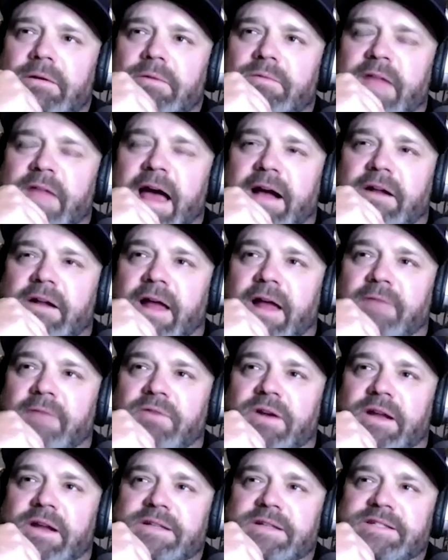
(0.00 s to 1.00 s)
that
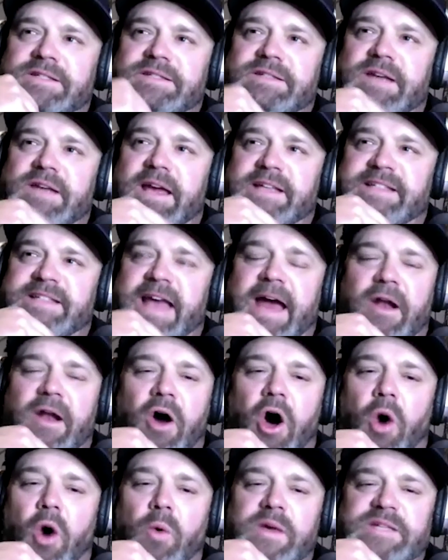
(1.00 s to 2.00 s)
cleverness, has that
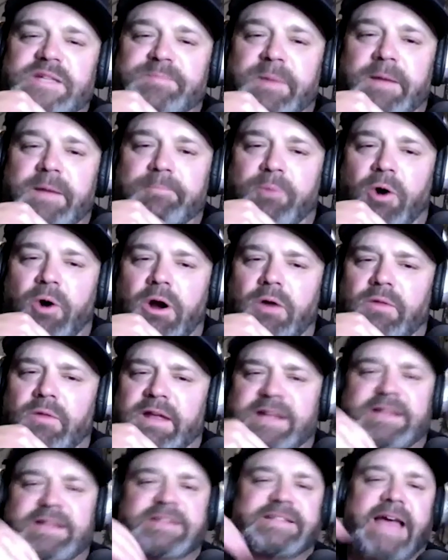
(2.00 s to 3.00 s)
always been part,
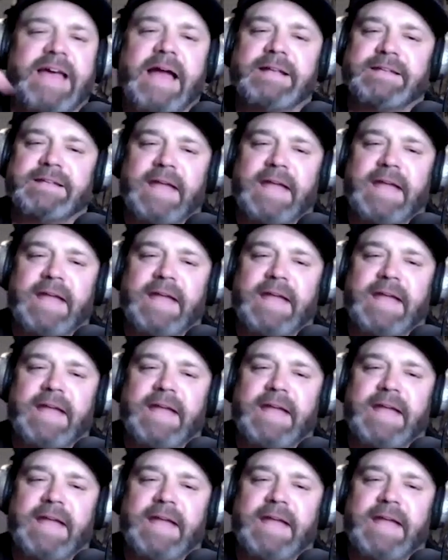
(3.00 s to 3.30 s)
like, does that